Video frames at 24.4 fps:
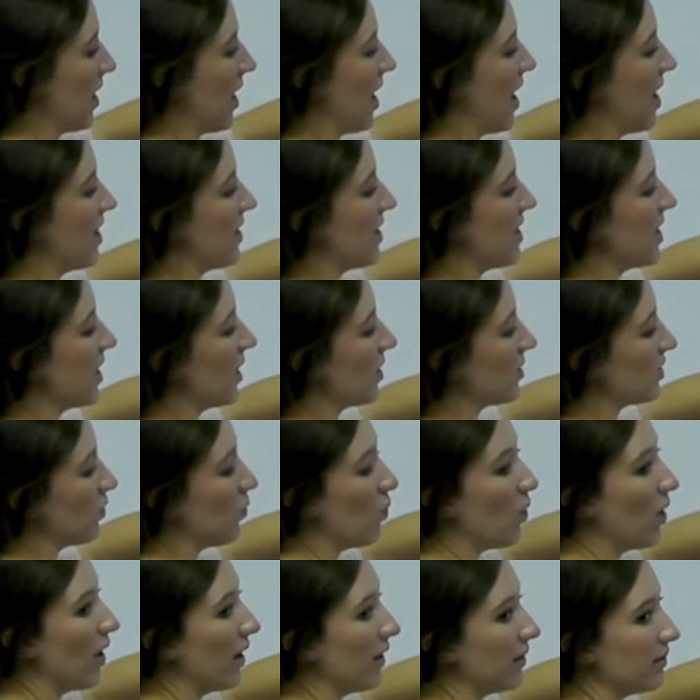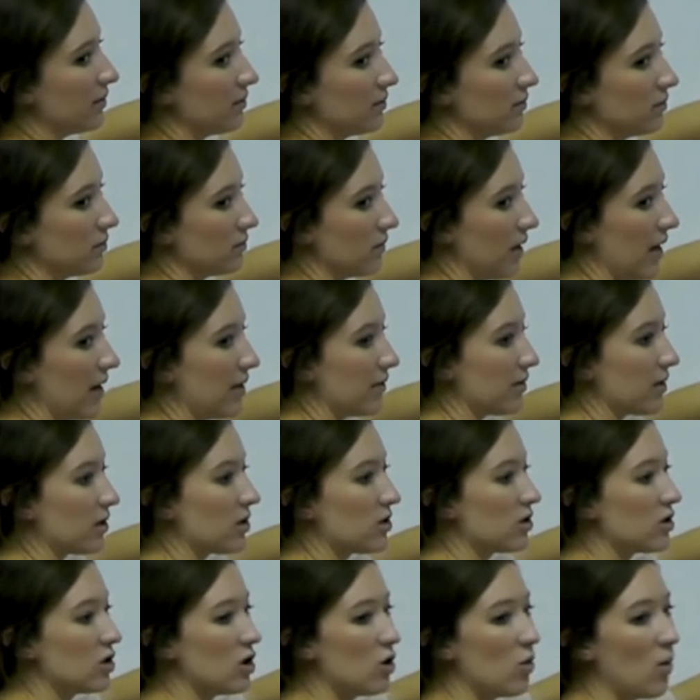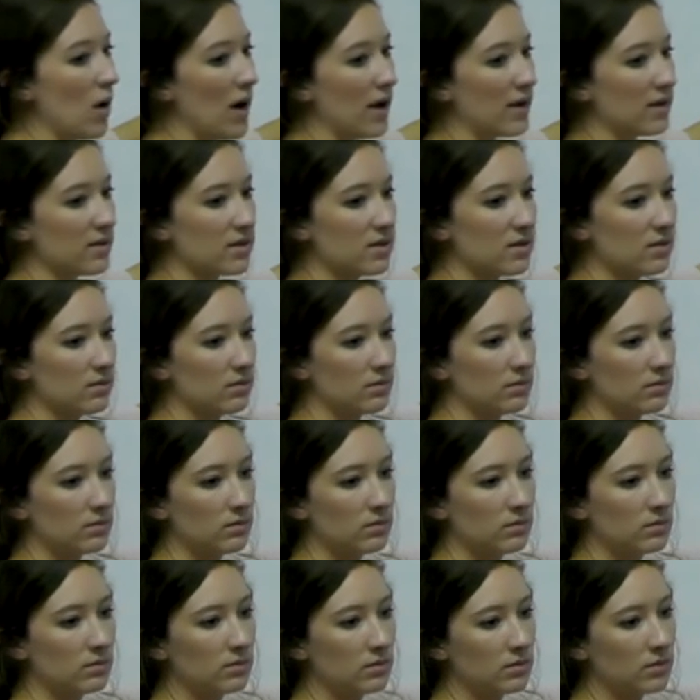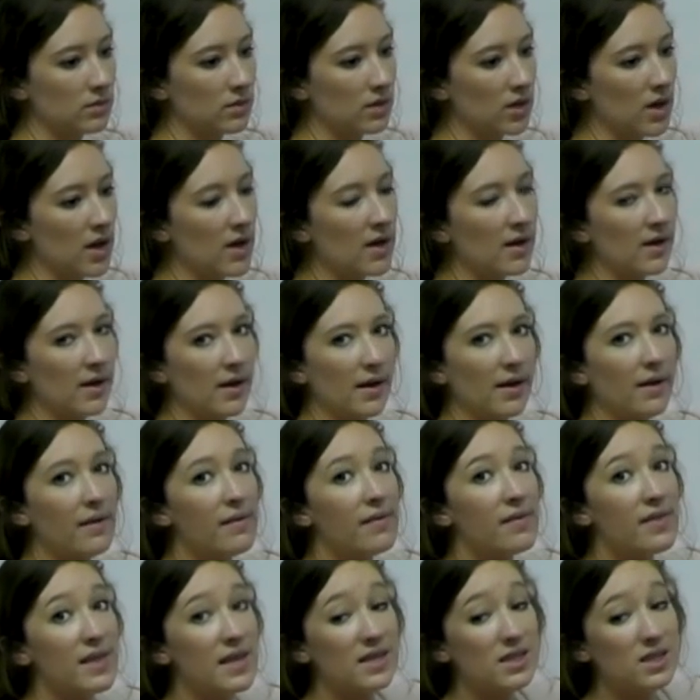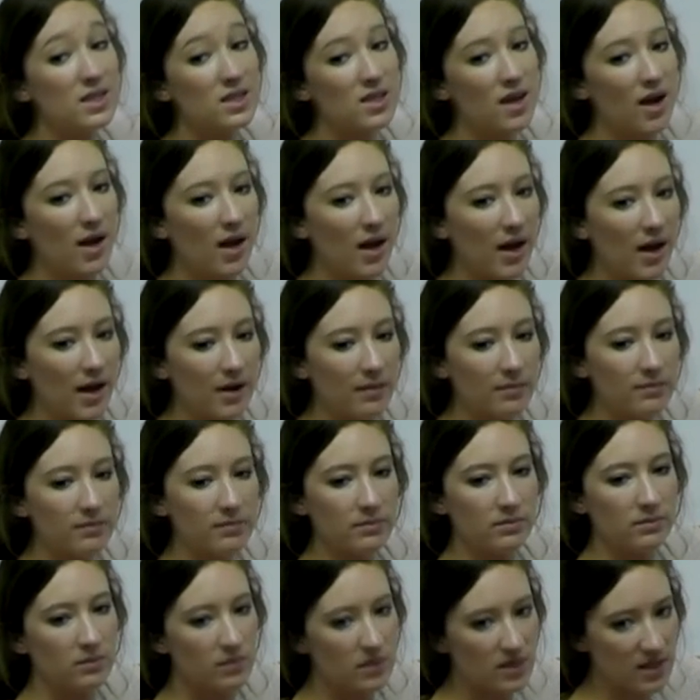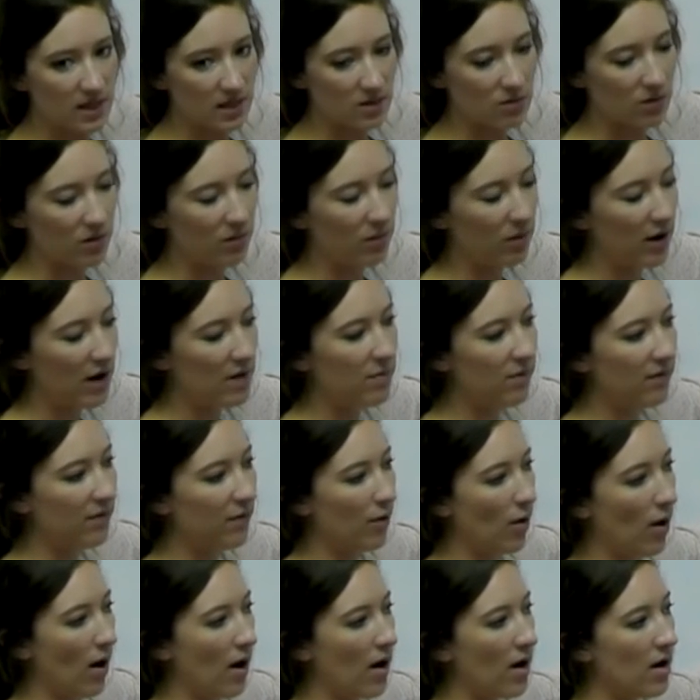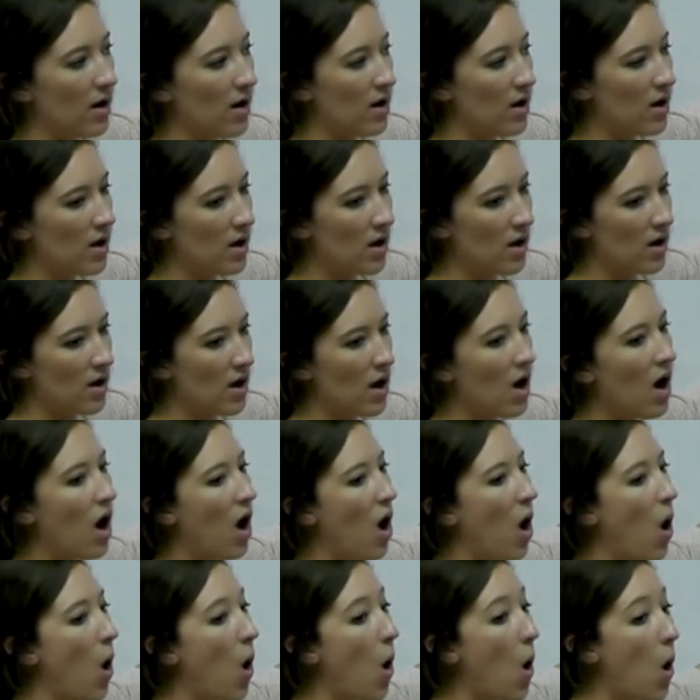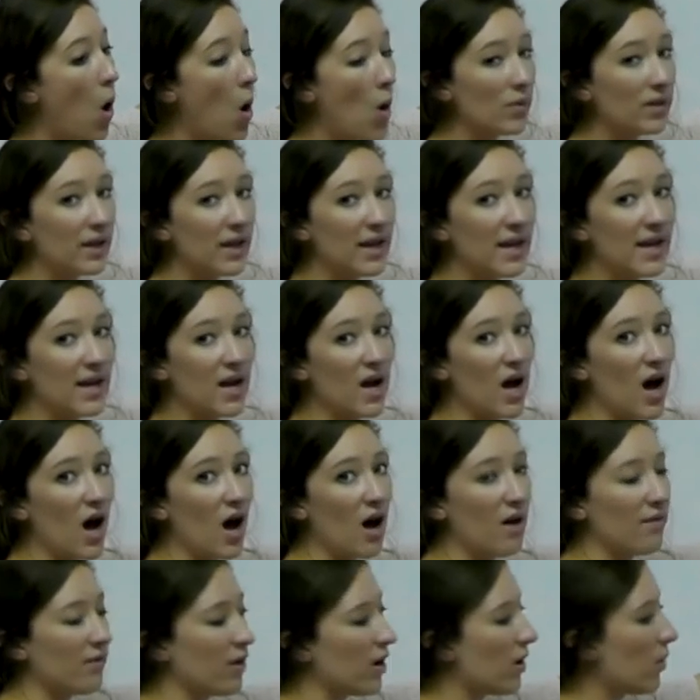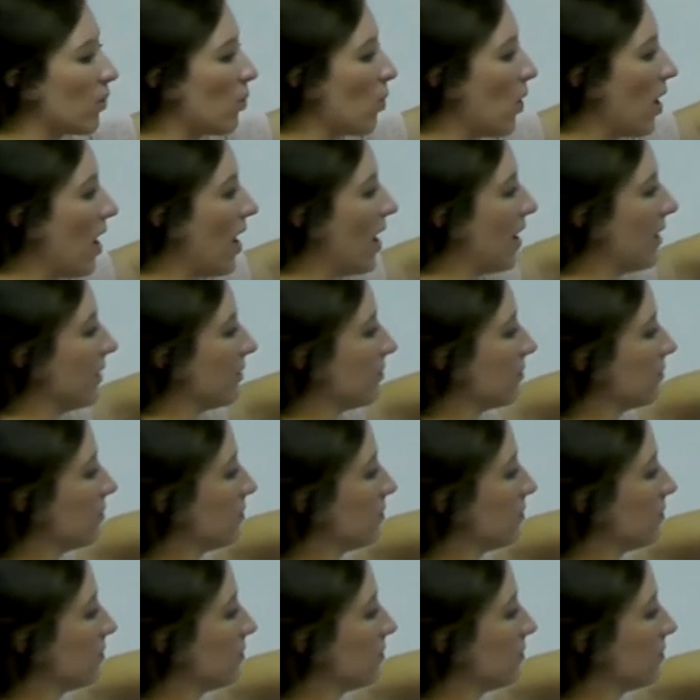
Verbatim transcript: and here's a one, right? There's two ones. This time, since we played before, only cover one